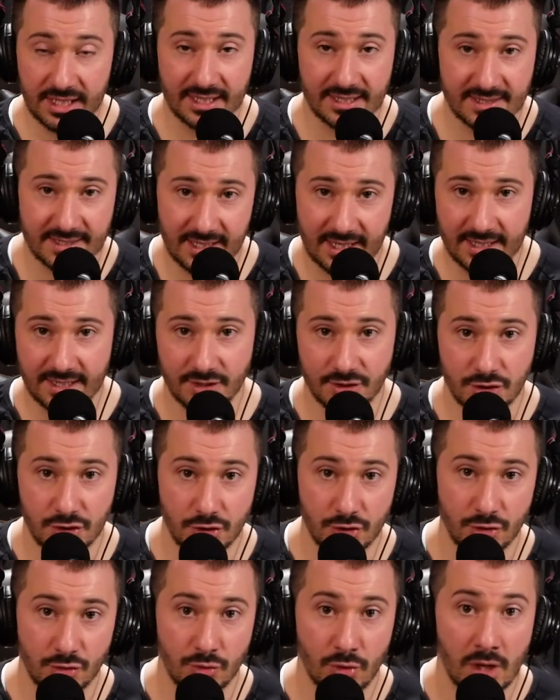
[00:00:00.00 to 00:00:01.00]
excited
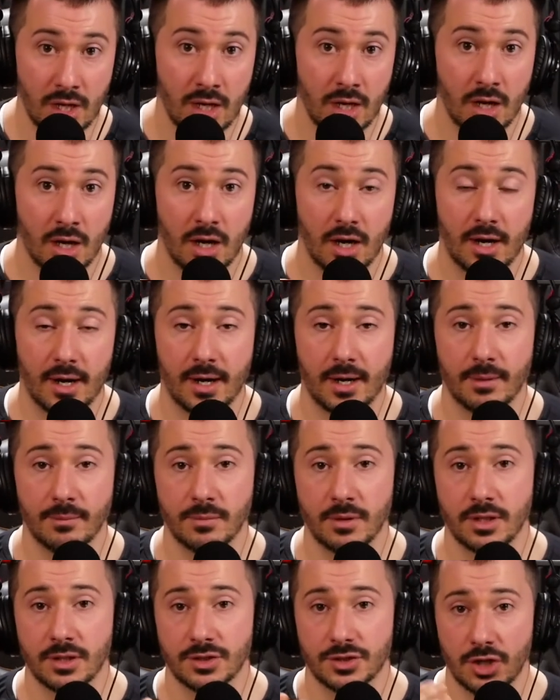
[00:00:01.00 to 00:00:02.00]
to
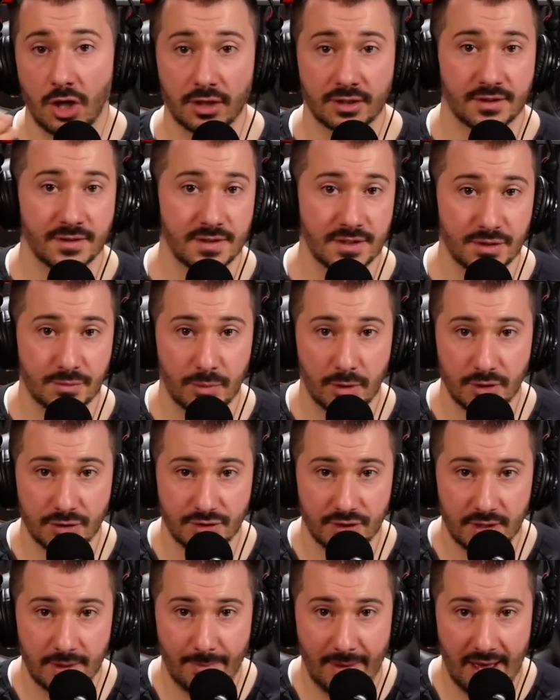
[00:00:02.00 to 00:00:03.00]
talk to this
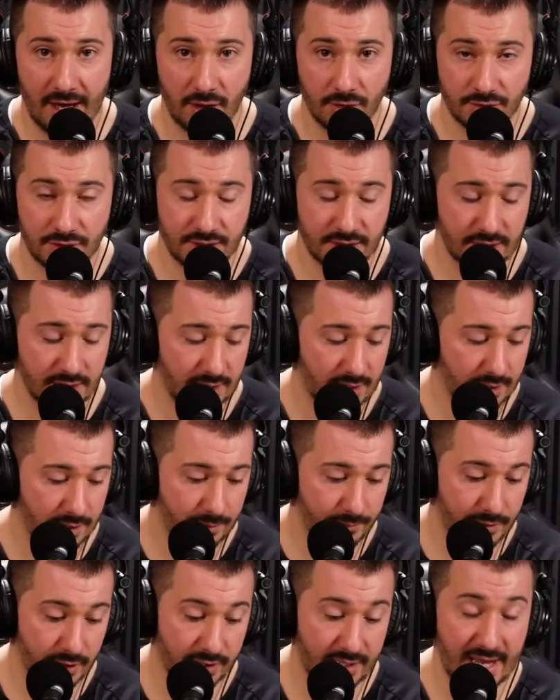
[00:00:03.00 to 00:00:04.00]
person about
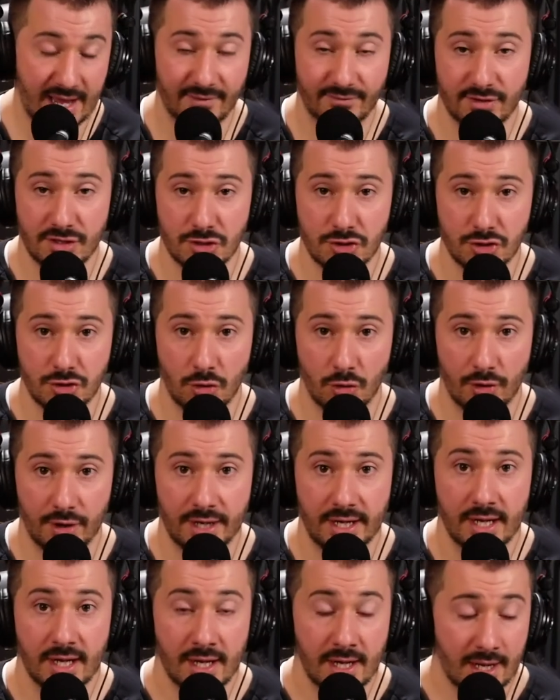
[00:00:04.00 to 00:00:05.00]
their catfish story.